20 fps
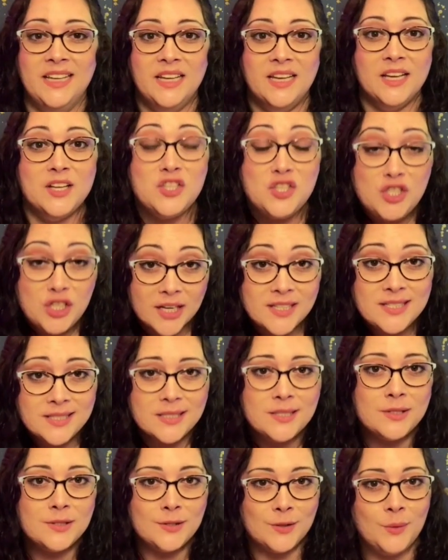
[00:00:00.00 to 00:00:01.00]
Just to
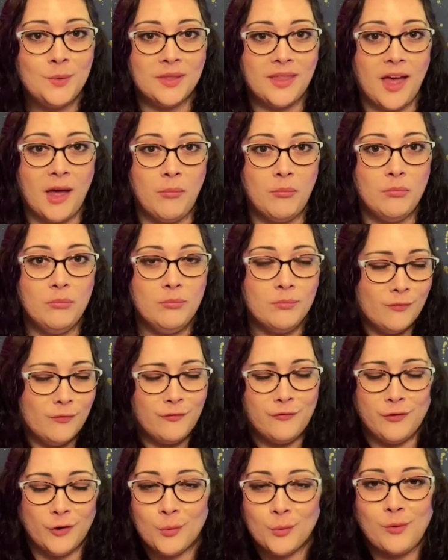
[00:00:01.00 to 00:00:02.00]
suit them
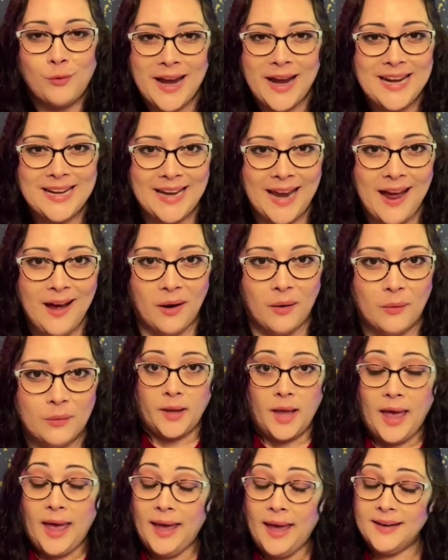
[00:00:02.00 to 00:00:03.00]
for right now.
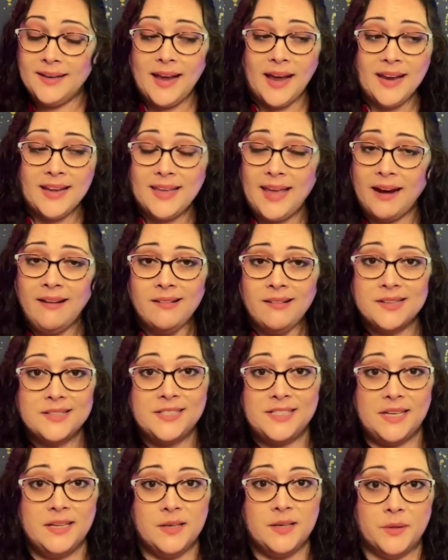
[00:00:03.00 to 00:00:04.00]
And I
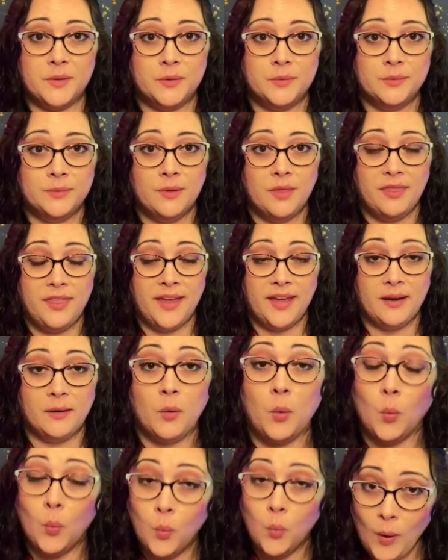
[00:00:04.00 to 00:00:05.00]
guarantee you that
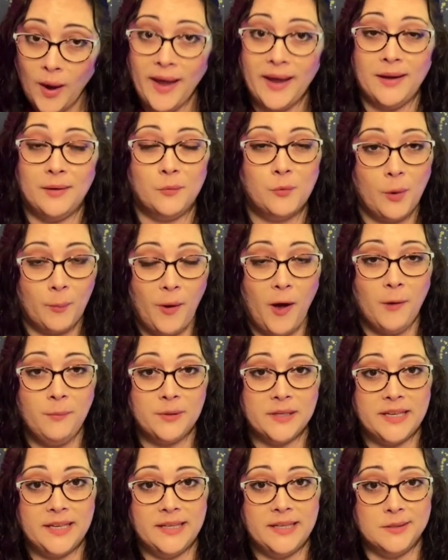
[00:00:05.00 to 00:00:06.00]
when
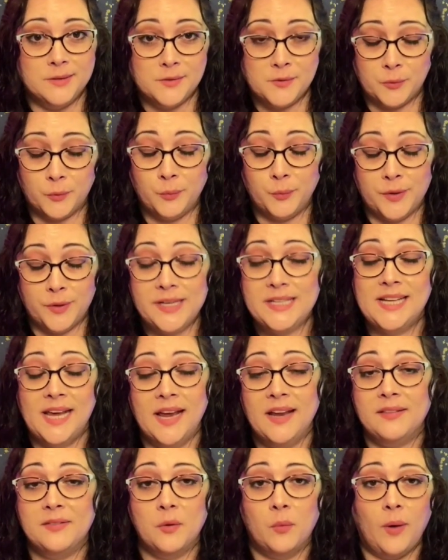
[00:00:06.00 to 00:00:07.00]
Republicans
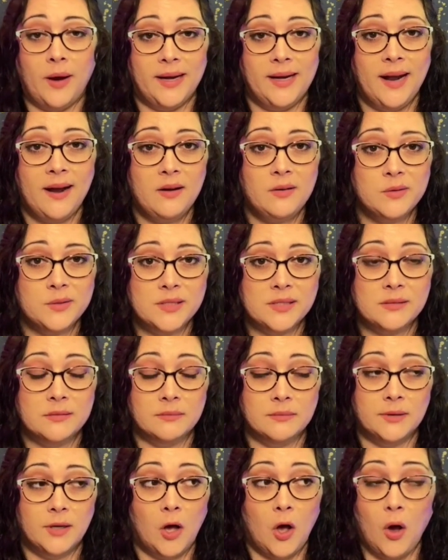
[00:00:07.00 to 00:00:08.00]
retake the White House,
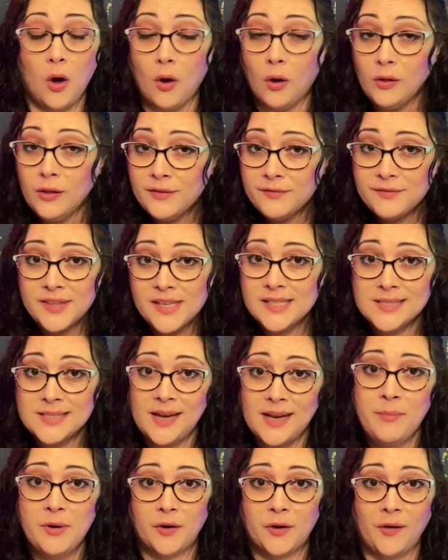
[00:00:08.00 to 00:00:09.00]
all of these
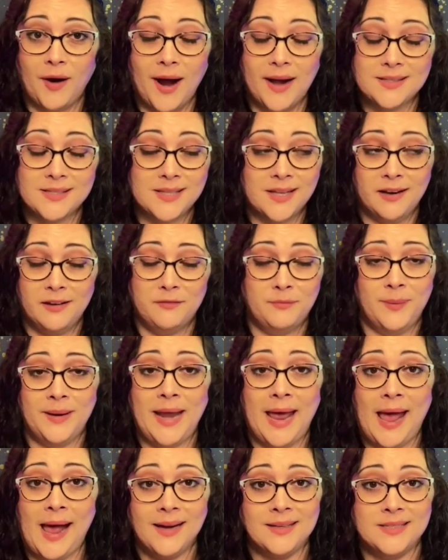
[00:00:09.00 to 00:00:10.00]
Democrats that have been
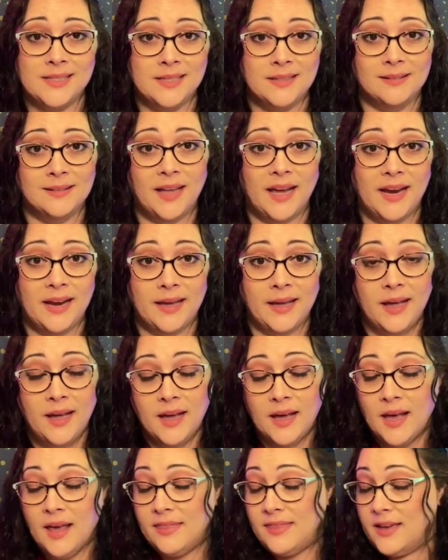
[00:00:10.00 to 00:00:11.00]
acting like
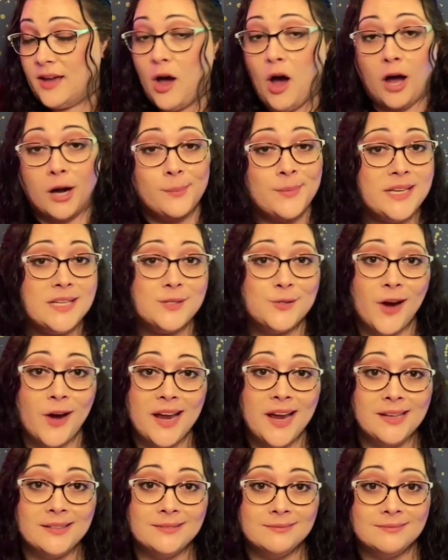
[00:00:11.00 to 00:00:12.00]
the economy is
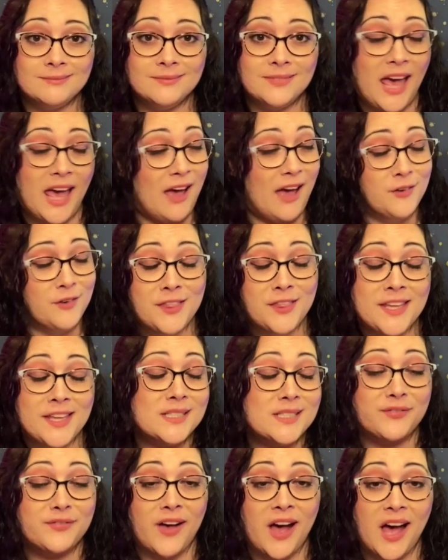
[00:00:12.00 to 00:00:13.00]
great, everything
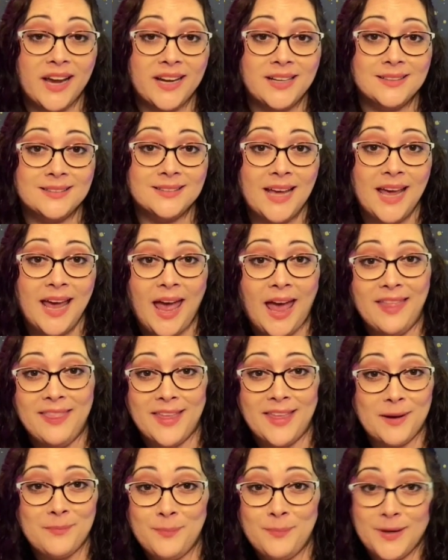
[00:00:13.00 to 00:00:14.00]
is fine, and
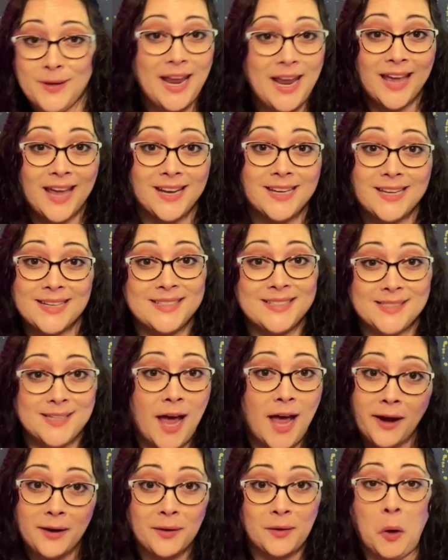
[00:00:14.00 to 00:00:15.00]
that a banana is
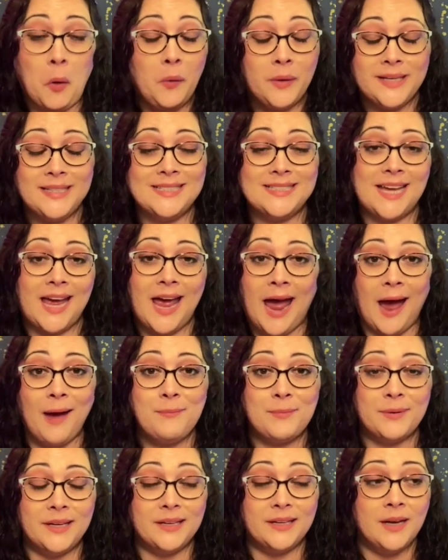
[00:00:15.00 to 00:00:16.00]
not going to
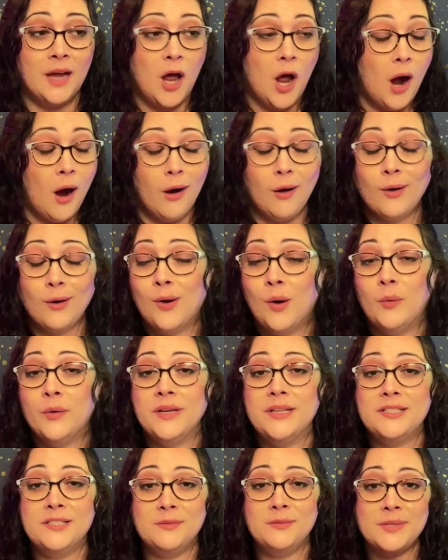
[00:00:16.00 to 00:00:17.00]
happen are
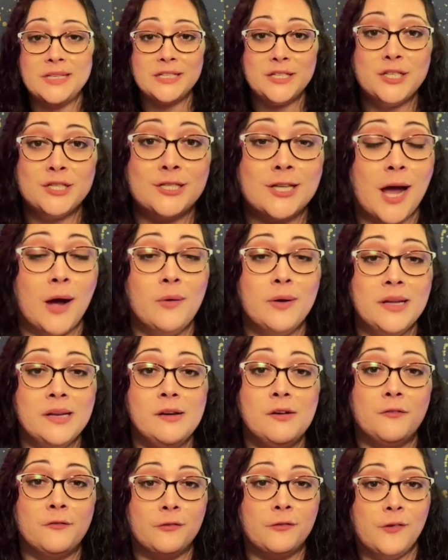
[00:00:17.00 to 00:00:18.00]
going to be shouting
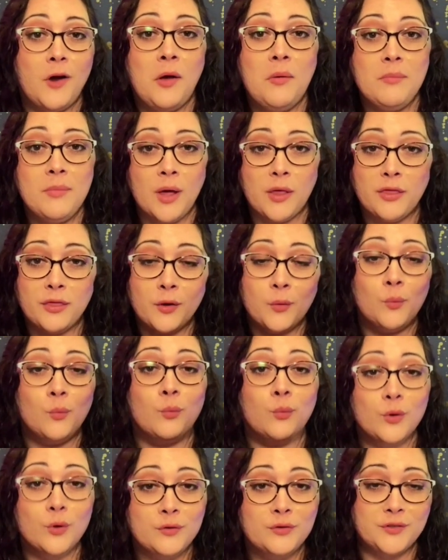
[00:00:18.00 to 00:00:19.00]
from the
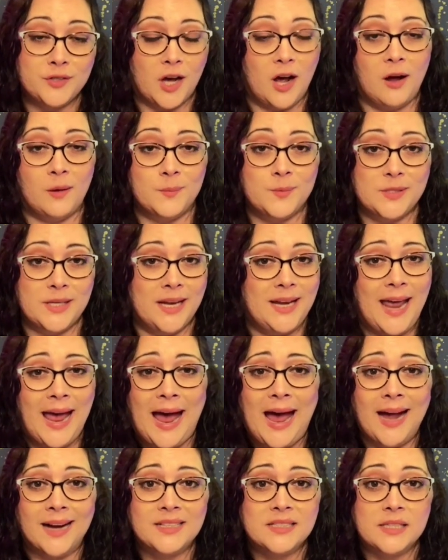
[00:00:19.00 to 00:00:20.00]
rooftops and
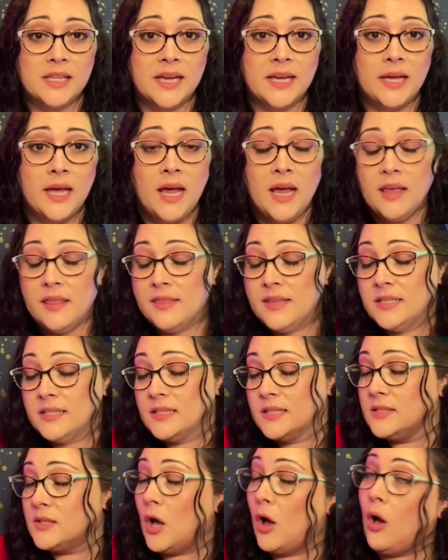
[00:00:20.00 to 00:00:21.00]
act like this
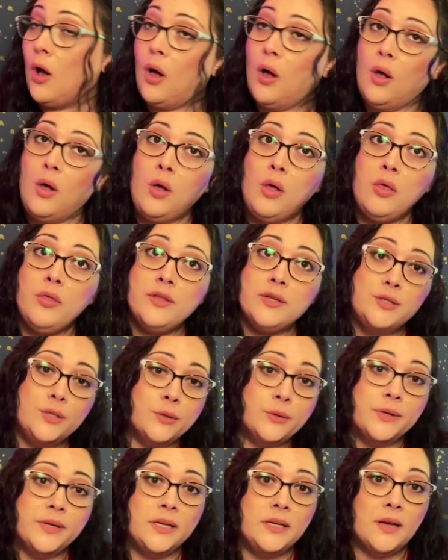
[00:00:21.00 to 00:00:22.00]
is all the
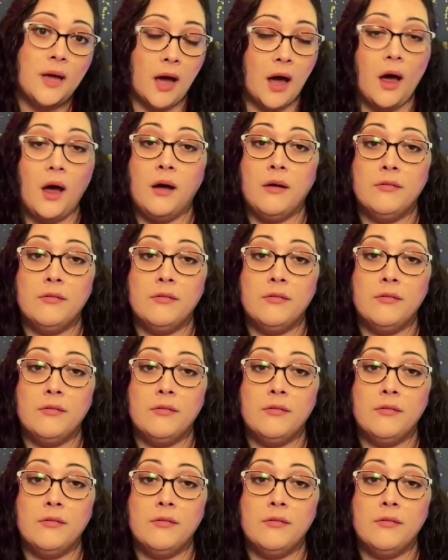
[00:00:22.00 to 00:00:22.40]
doing of